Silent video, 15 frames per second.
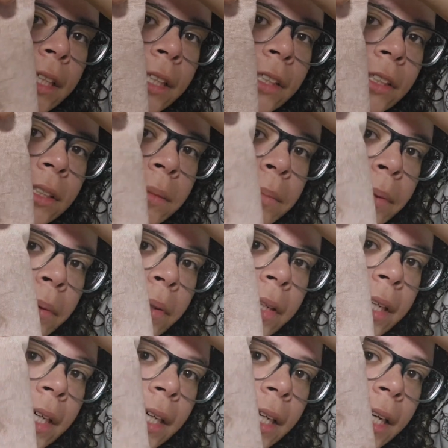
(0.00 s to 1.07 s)
here's the
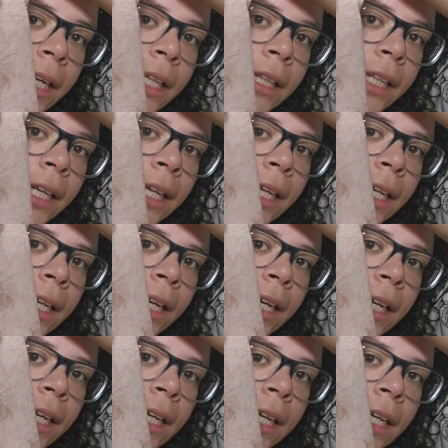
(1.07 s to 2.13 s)
border, and
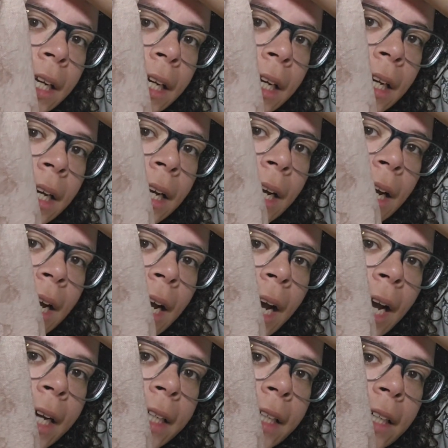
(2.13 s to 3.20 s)
then
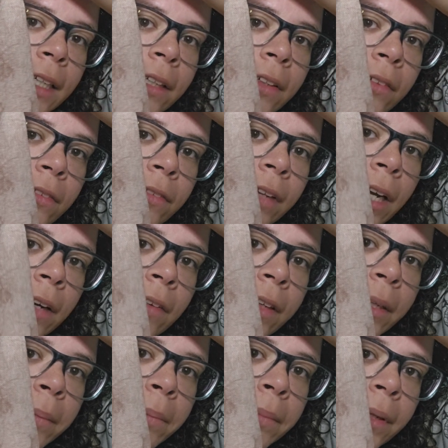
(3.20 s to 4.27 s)
I did a little flower
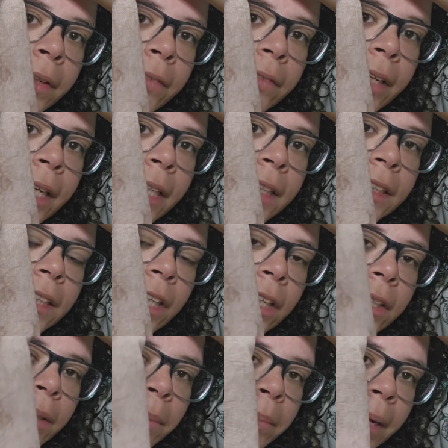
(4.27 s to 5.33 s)
and a butterfly, and I
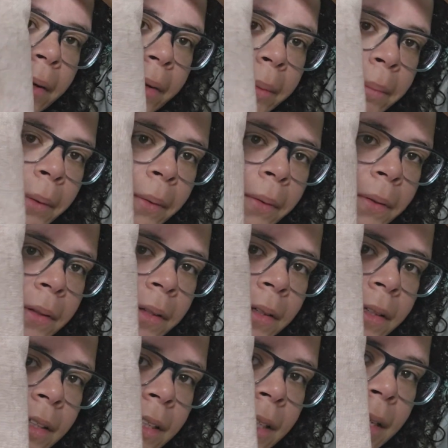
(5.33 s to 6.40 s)
started the berry bowl.
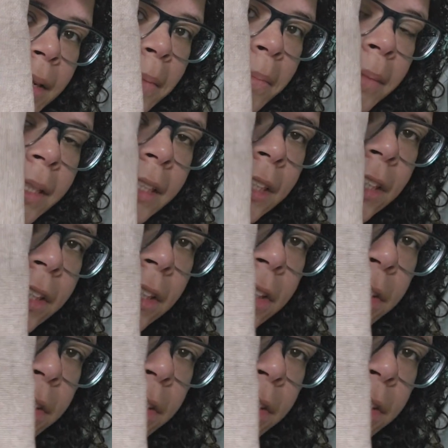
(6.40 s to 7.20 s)
But it's gonna look